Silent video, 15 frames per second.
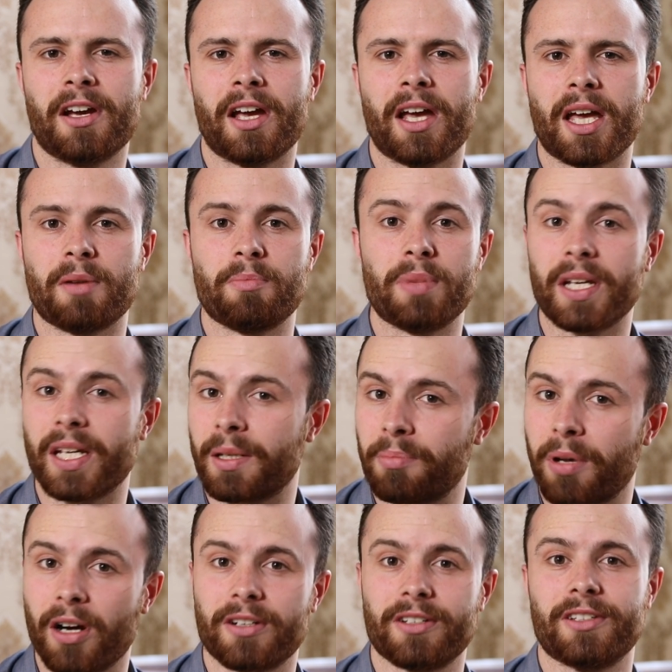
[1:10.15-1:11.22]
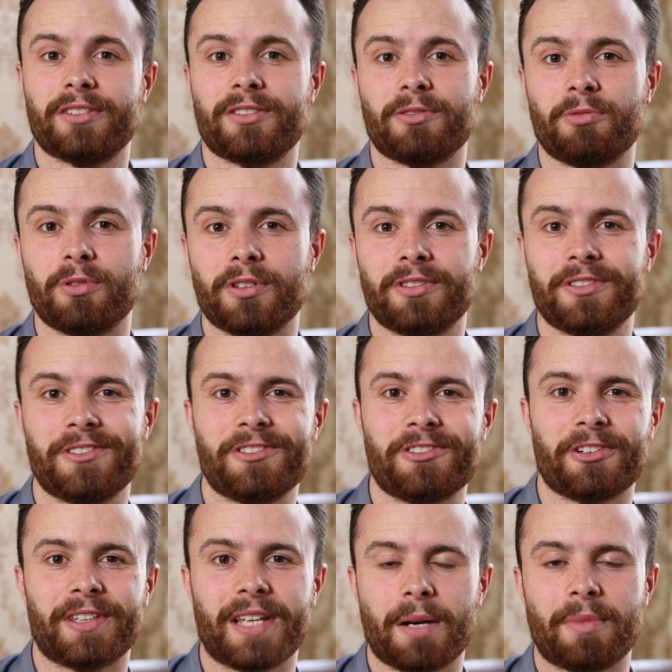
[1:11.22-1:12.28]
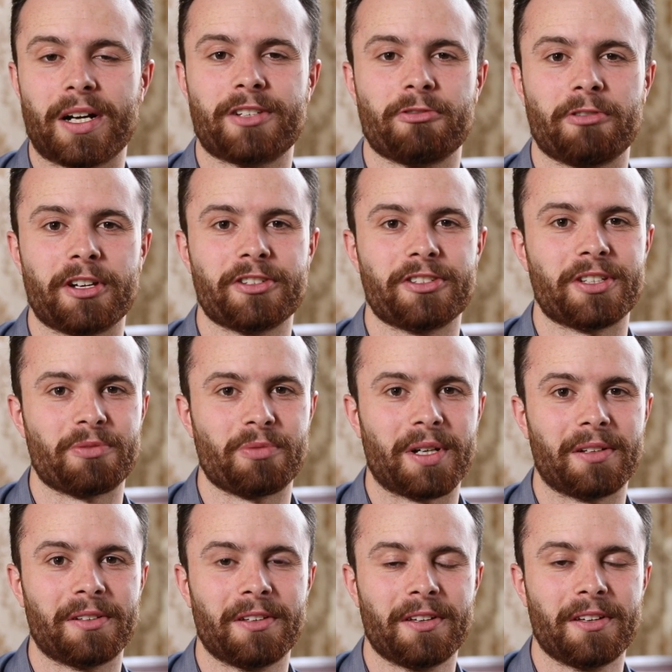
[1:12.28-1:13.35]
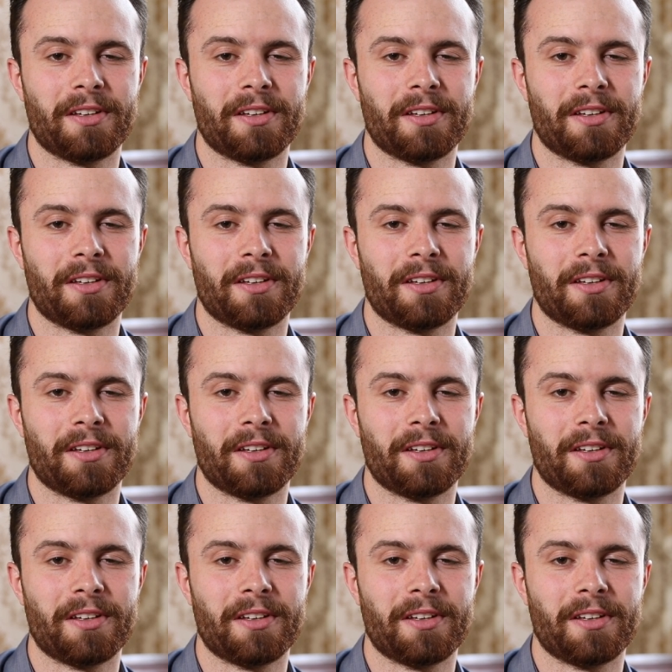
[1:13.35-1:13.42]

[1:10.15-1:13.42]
uh, being imparted into the wood during that maturation as well.